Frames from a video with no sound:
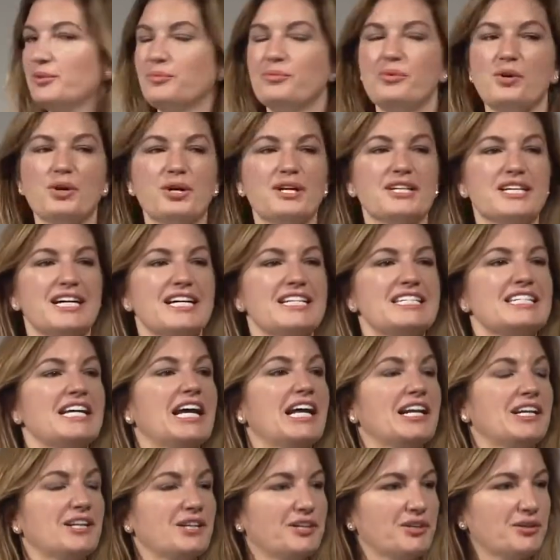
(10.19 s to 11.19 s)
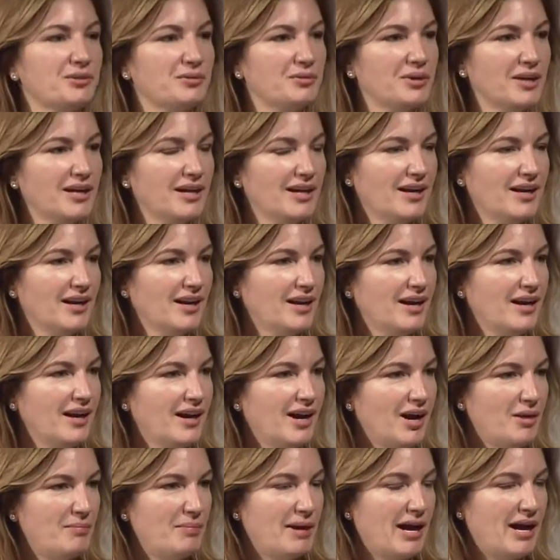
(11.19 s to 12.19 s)
What could I tell you
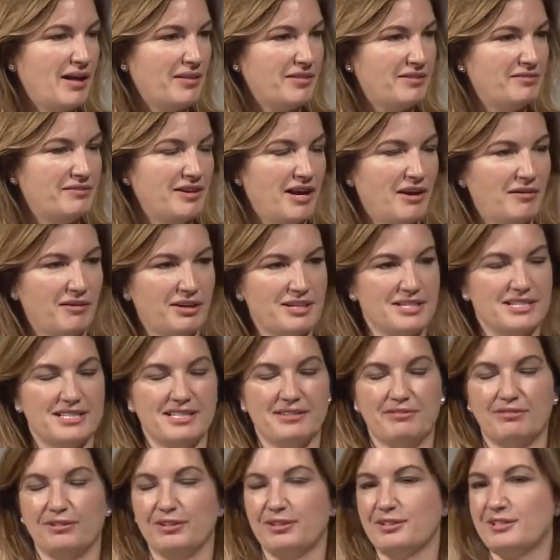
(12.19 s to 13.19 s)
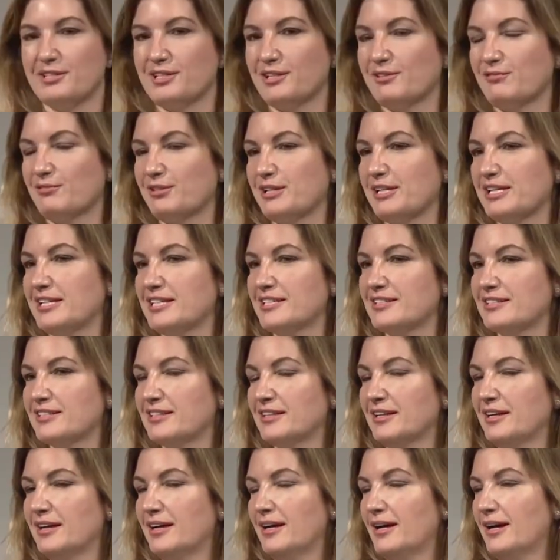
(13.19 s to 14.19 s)
about the various different degrees
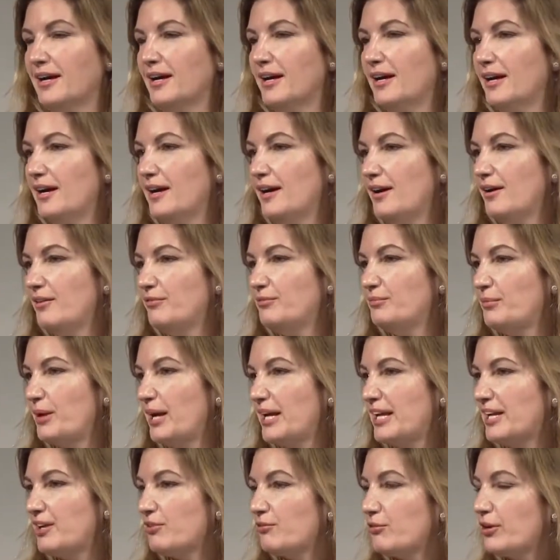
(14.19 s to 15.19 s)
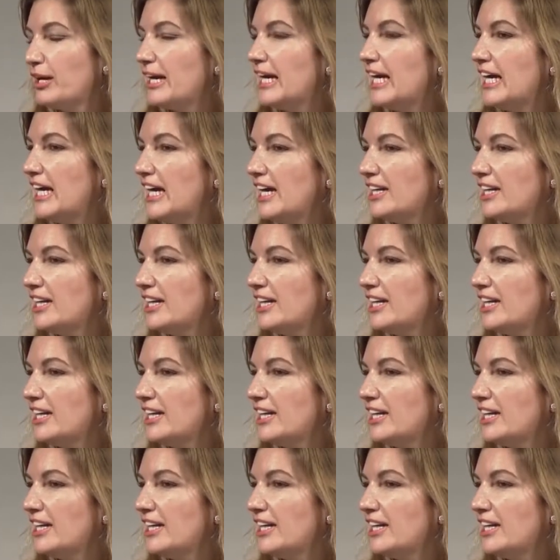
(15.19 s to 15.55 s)
of my career?